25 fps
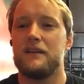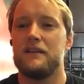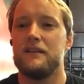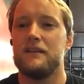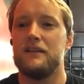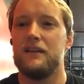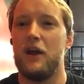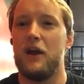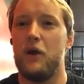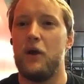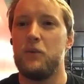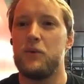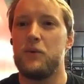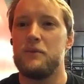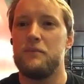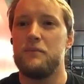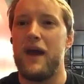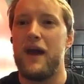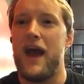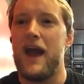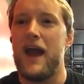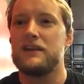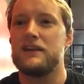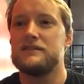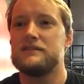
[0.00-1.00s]
lower
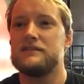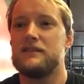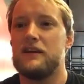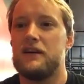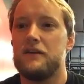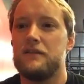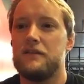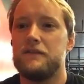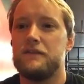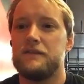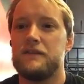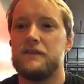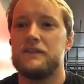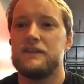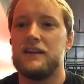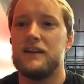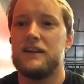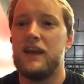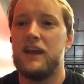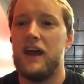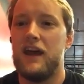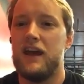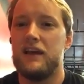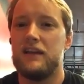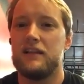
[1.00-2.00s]
back stuff
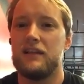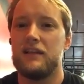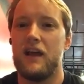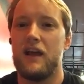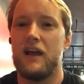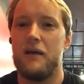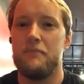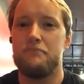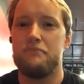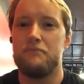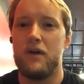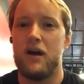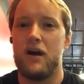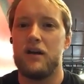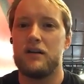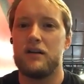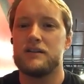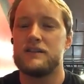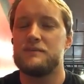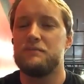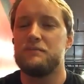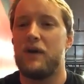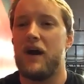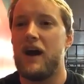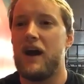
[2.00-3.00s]
today, lumbar
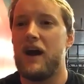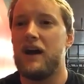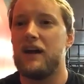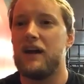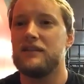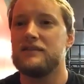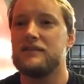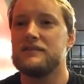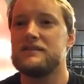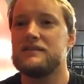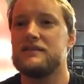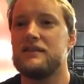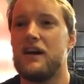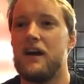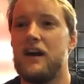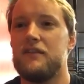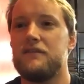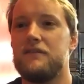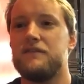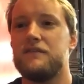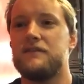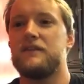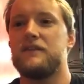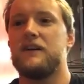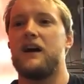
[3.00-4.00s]
spine stuff.
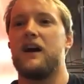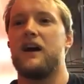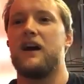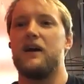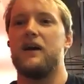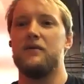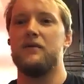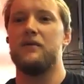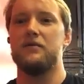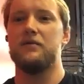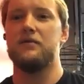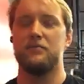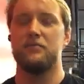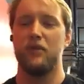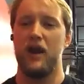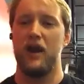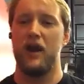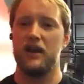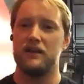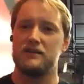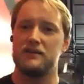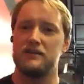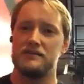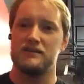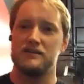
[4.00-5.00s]
Uh, Brandon
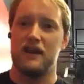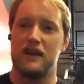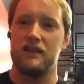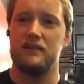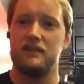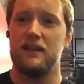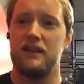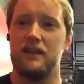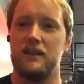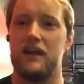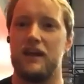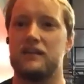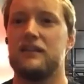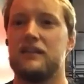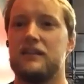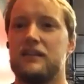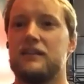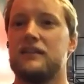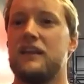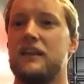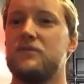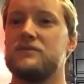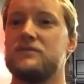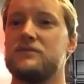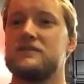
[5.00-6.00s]
said that that
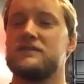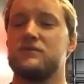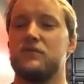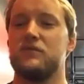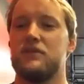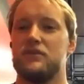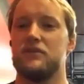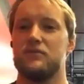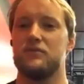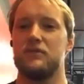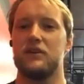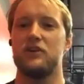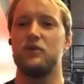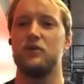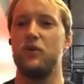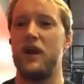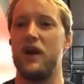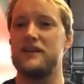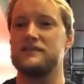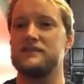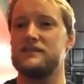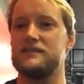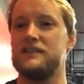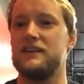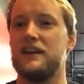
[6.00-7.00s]
was one of the
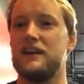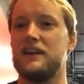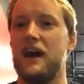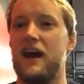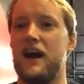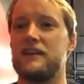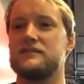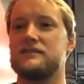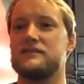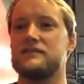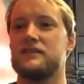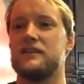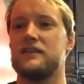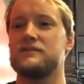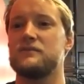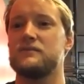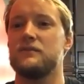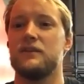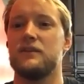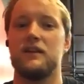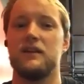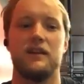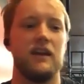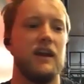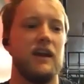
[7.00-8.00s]
requests he got, so that's what we're
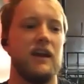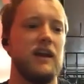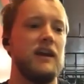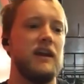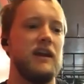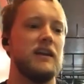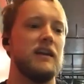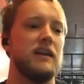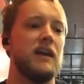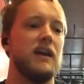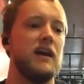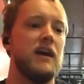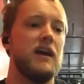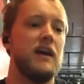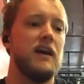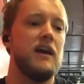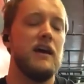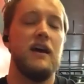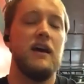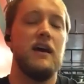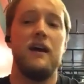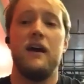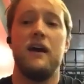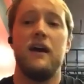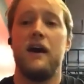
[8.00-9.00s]
going to hit.
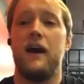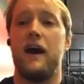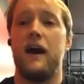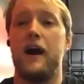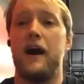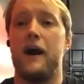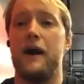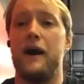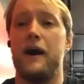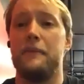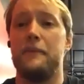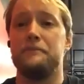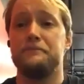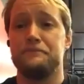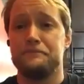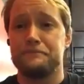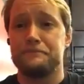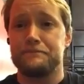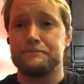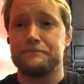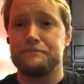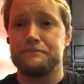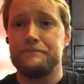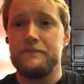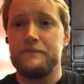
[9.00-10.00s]
Um,
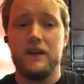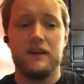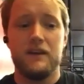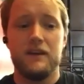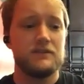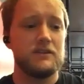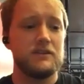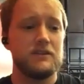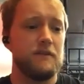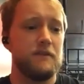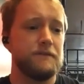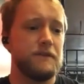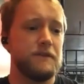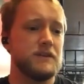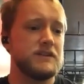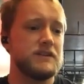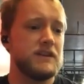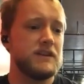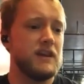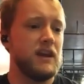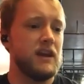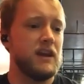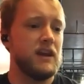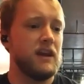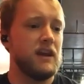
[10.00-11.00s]
so first
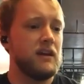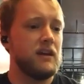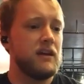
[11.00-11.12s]
thing